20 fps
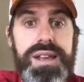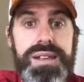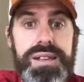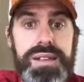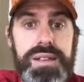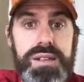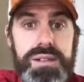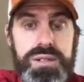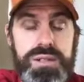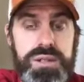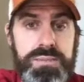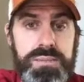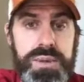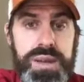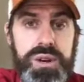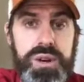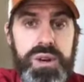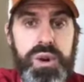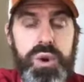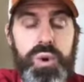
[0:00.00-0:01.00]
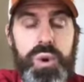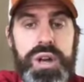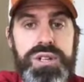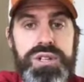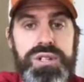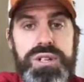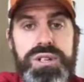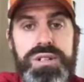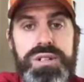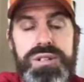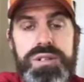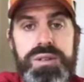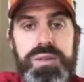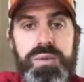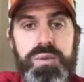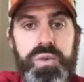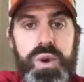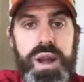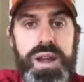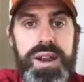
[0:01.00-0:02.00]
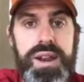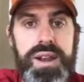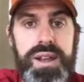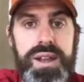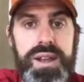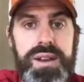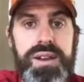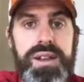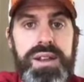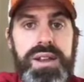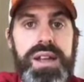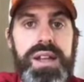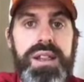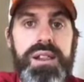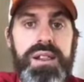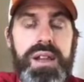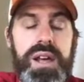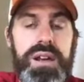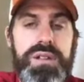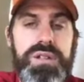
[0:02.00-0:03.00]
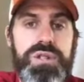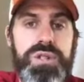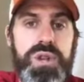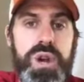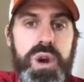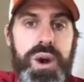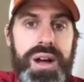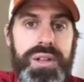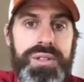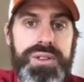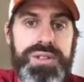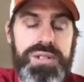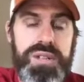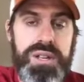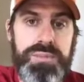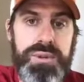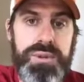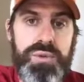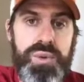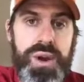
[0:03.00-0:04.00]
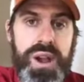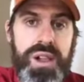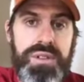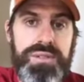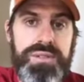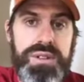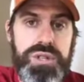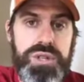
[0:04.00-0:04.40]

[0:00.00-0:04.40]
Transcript: submit your questions, write in, let us know how this can be relevant to